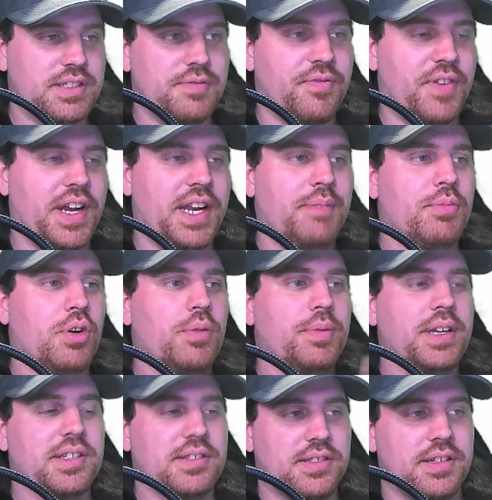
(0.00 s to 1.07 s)
fighting
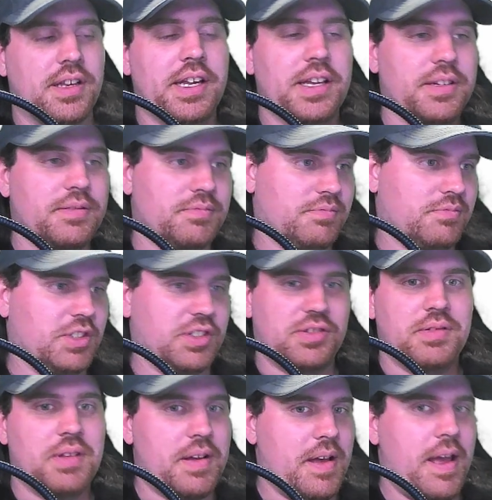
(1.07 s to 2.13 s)
Mobius, and just
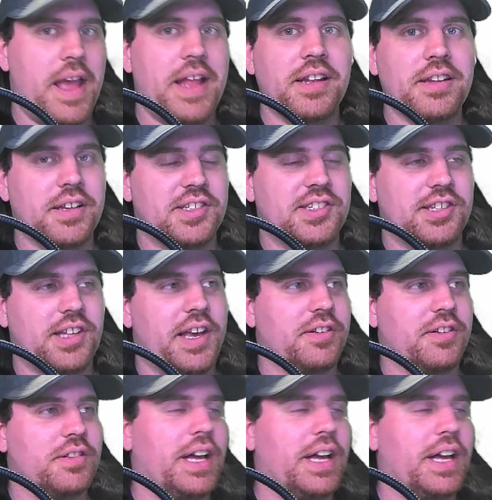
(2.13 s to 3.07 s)
endless cycle.